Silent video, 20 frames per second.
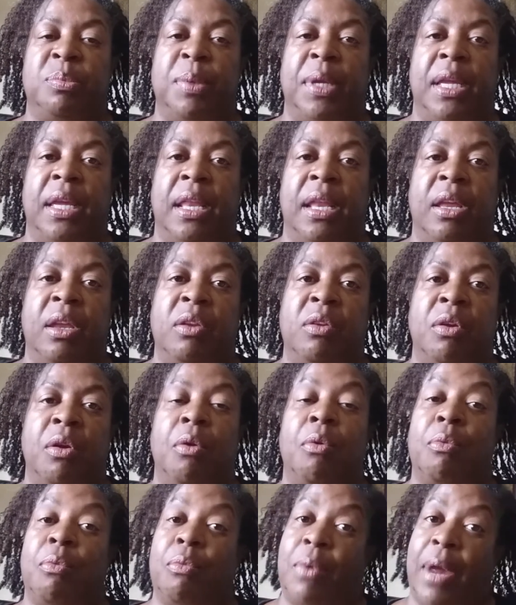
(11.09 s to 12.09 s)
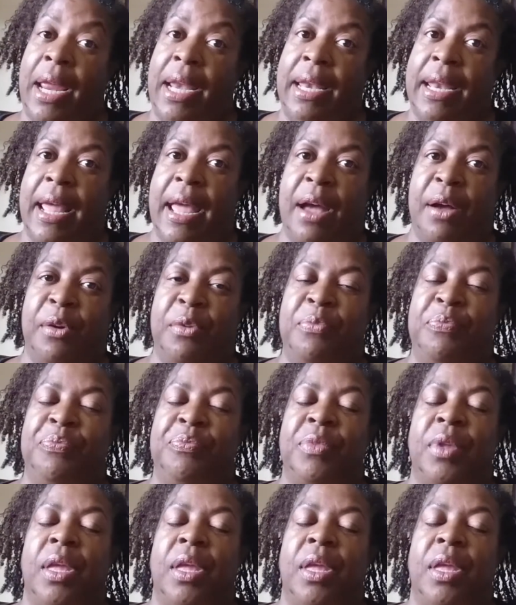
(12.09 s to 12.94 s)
beginning right now